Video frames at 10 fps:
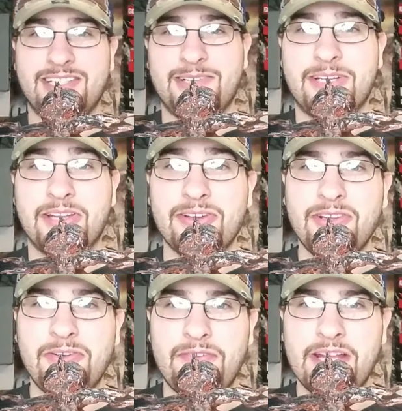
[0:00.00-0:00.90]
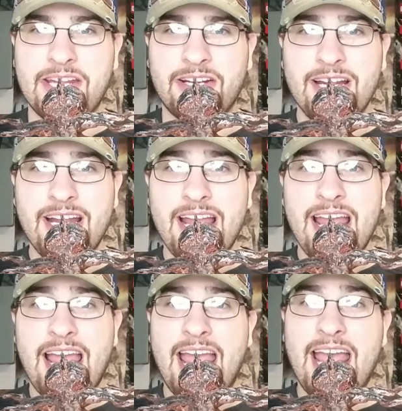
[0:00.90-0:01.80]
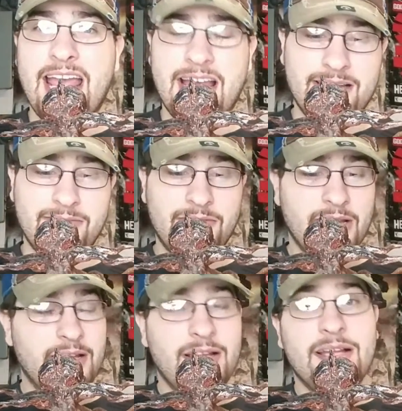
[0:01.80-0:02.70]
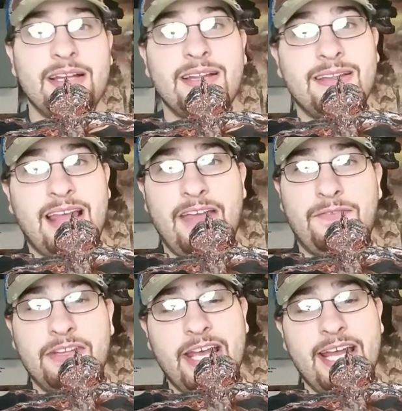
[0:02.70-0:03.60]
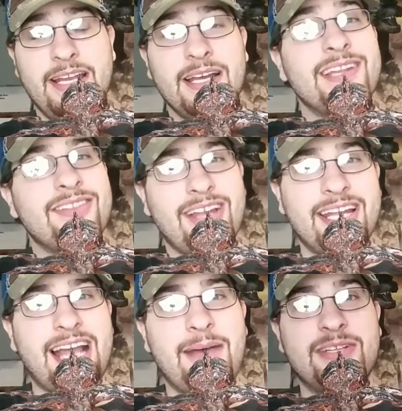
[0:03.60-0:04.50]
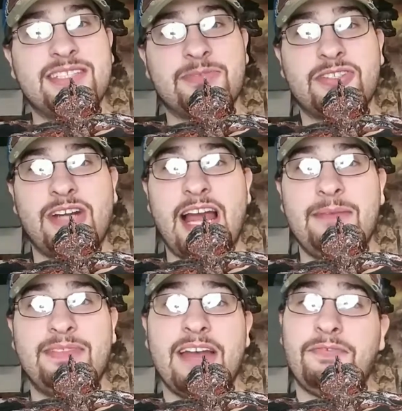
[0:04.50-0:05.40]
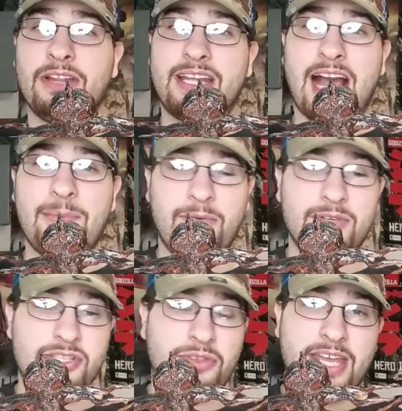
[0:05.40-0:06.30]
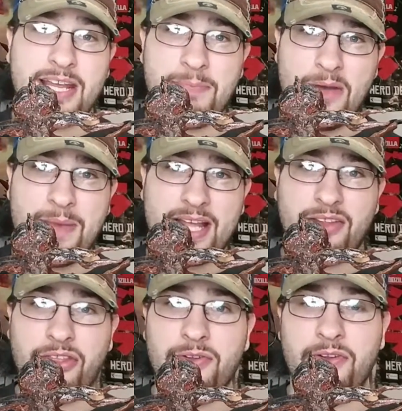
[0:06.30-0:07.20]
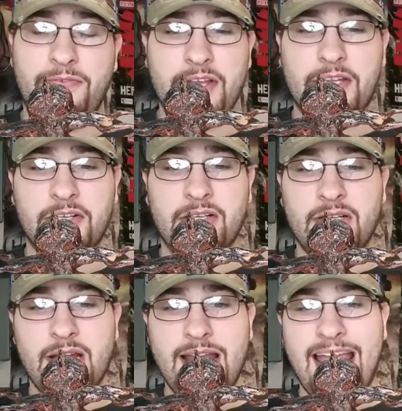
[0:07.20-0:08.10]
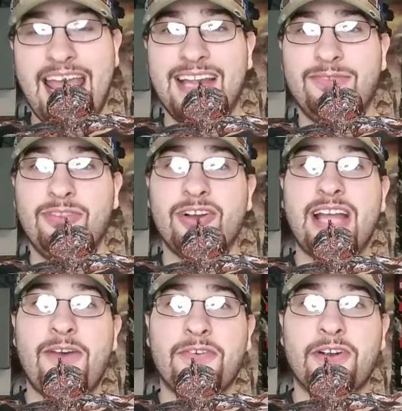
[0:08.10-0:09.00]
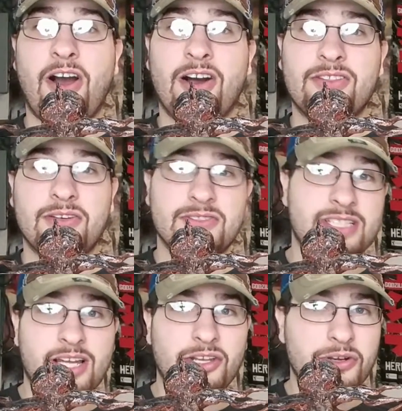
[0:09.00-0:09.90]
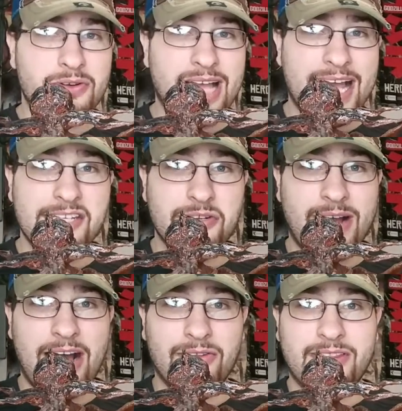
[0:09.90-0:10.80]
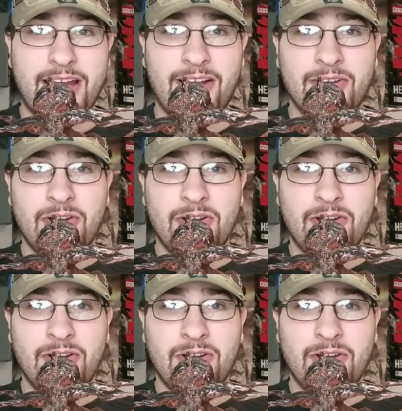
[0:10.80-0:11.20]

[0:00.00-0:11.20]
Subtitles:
Cthulhu figure. And if you did, like, comment, subscribe. Definitely comment what you think about my Cthulhu figure. And look out for all those new Kaiju out there.